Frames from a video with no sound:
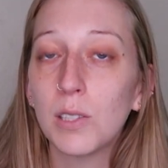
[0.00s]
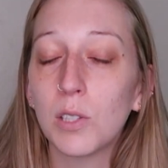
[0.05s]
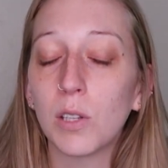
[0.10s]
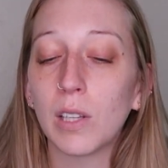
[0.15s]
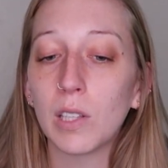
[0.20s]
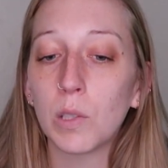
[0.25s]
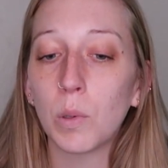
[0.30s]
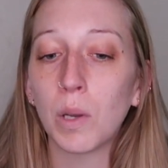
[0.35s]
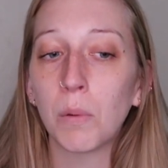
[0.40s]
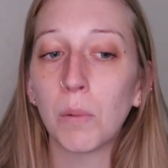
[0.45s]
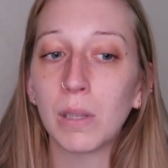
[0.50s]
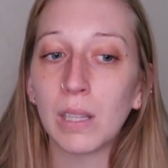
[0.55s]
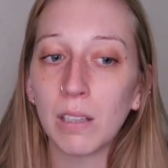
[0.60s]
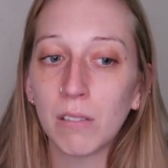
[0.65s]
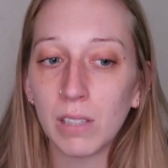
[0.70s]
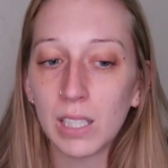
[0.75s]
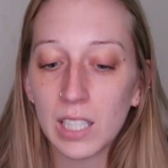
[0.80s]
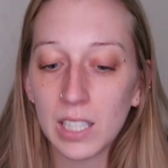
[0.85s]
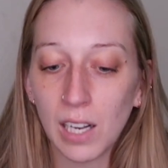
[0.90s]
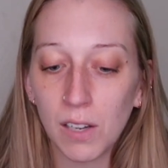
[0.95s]
So that's why when they
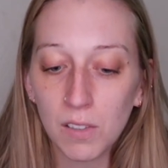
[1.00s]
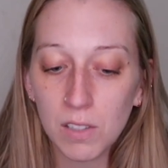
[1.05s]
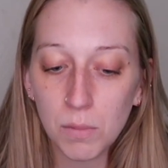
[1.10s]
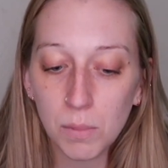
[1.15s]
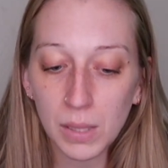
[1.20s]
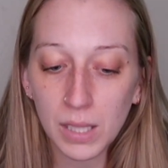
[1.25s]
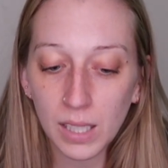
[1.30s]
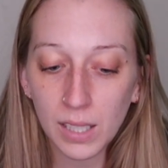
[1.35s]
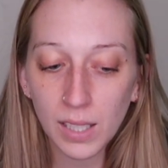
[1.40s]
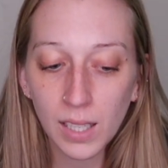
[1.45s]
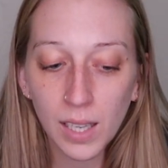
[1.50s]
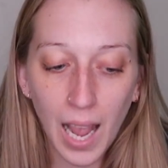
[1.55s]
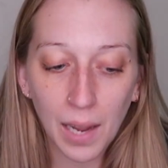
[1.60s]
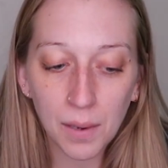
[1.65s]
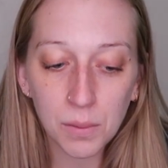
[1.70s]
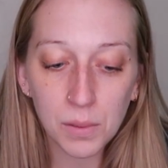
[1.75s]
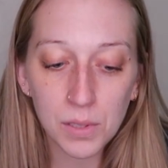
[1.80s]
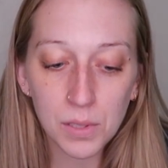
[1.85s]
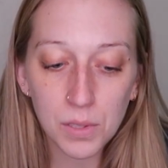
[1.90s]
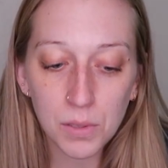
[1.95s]
reached out to me, I
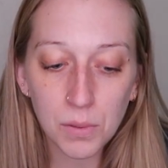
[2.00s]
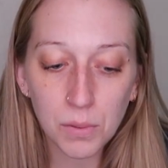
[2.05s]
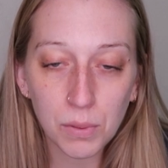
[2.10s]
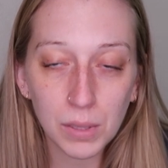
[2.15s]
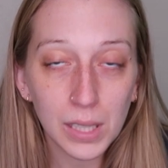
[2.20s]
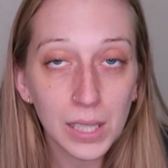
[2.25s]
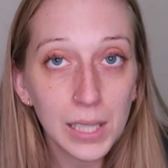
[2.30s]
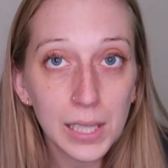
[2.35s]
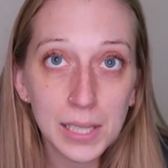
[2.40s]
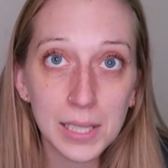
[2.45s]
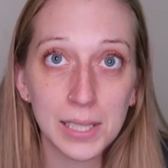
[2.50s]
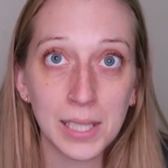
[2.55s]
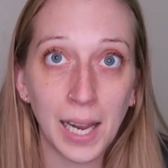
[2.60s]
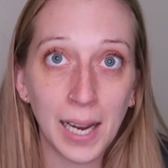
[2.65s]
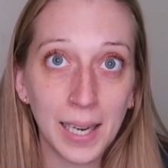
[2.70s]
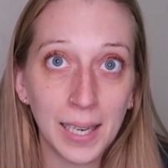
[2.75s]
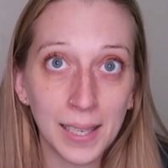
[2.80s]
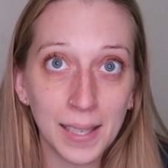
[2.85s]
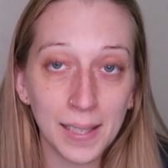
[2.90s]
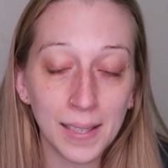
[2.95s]
was really
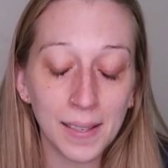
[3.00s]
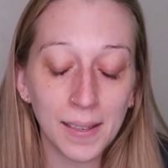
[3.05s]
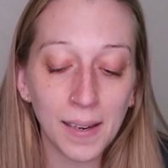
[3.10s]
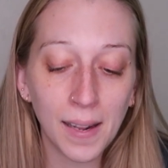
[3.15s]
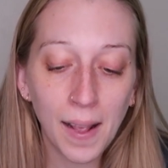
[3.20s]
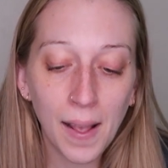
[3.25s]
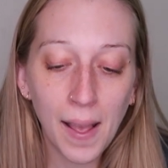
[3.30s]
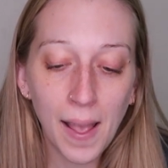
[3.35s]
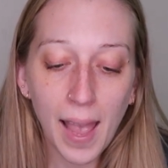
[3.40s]
excited.